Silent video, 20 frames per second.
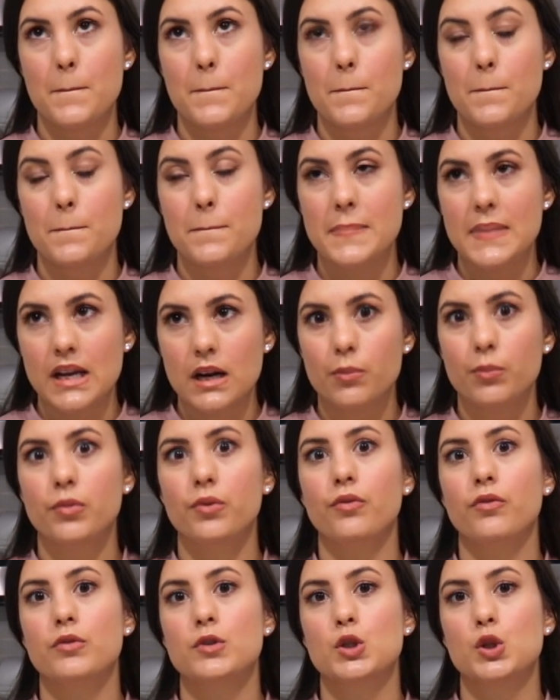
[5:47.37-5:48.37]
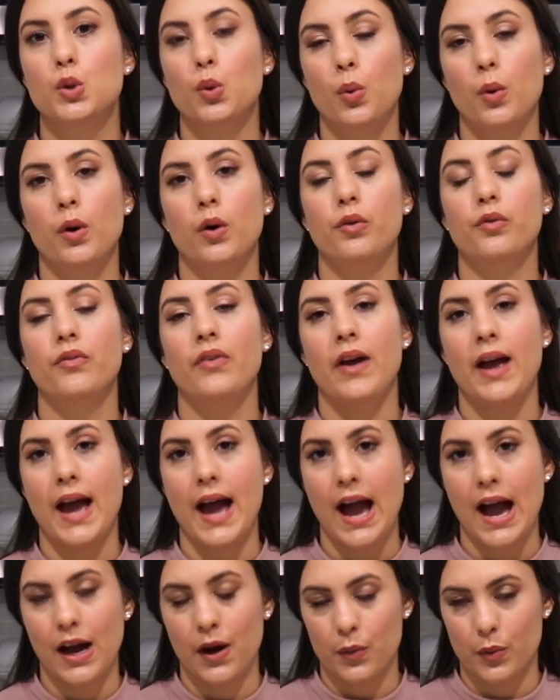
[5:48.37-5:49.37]
minimum 12
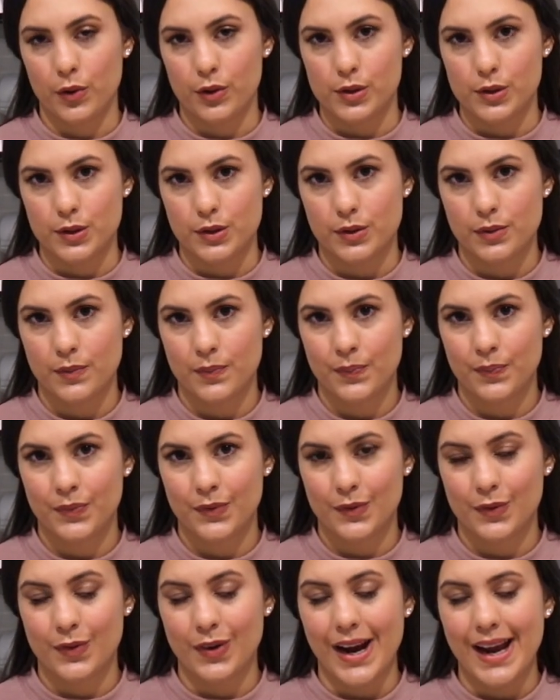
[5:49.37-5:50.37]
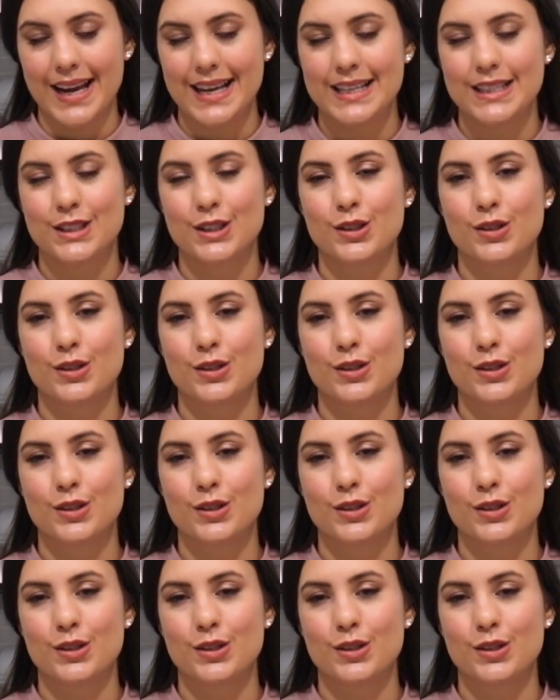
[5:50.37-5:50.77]
hours, right?